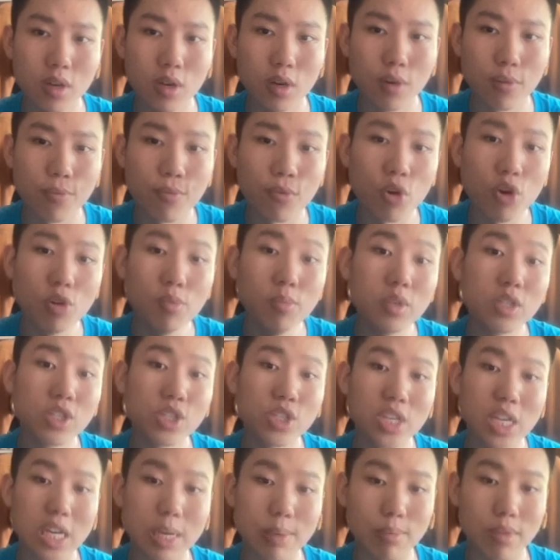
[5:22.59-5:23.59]
form a
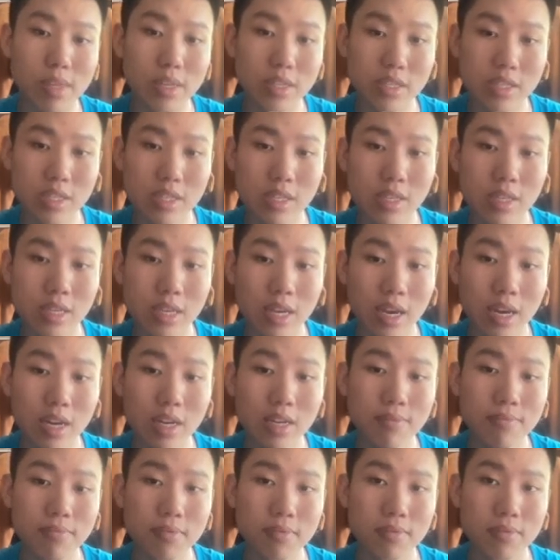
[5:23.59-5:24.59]
shape that's kind
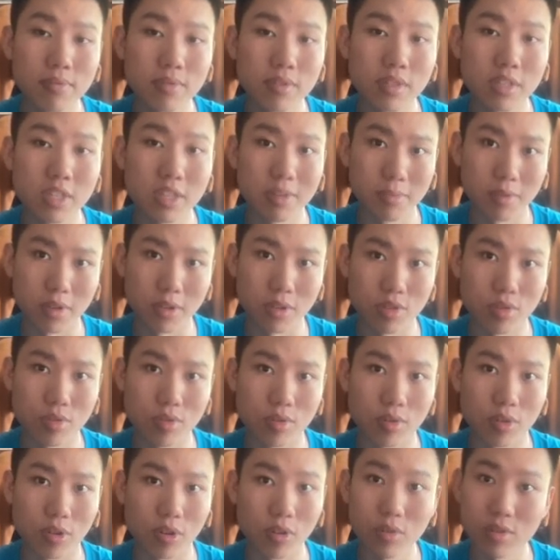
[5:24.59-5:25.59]
of similar to
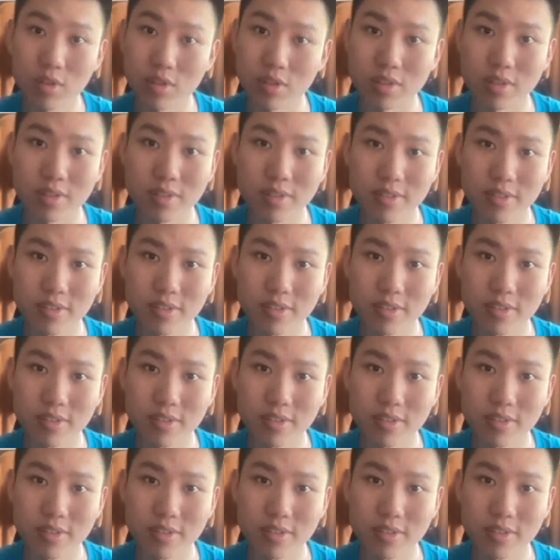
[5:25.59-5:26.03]
a rotor.